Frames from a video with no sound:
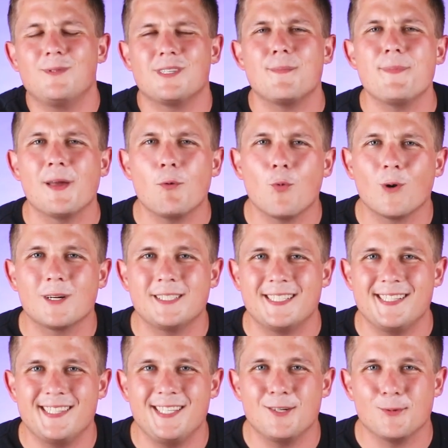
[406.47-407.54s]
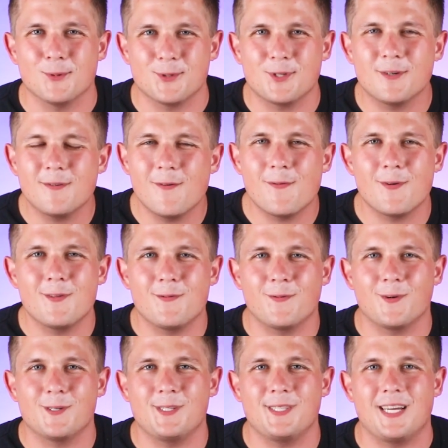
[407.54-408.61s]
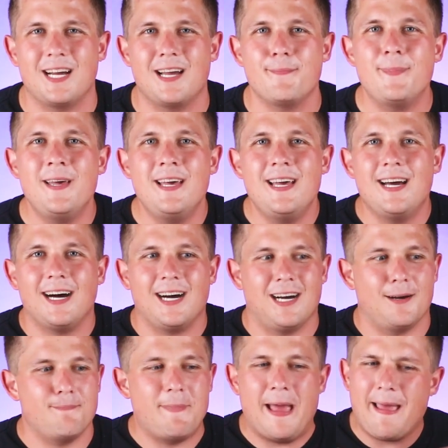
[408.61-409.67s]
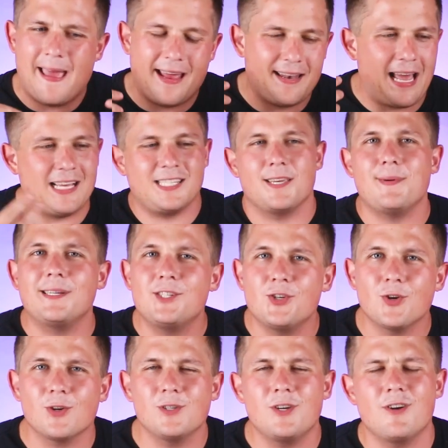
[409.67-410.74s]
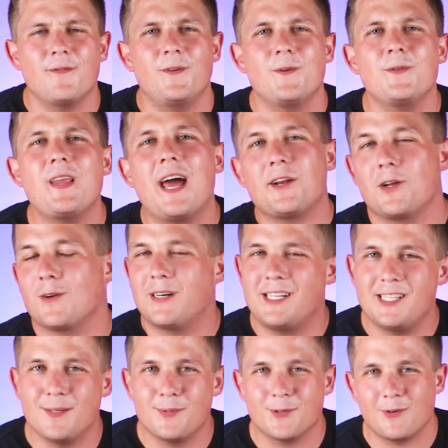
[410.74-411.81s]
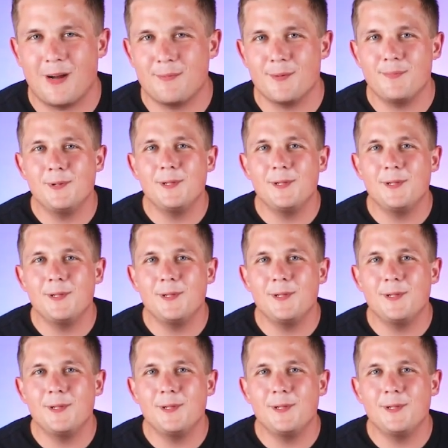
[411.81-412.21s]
something works in SQL Server for the first time. And as I mentioned earlier, if you're not already a subscriber,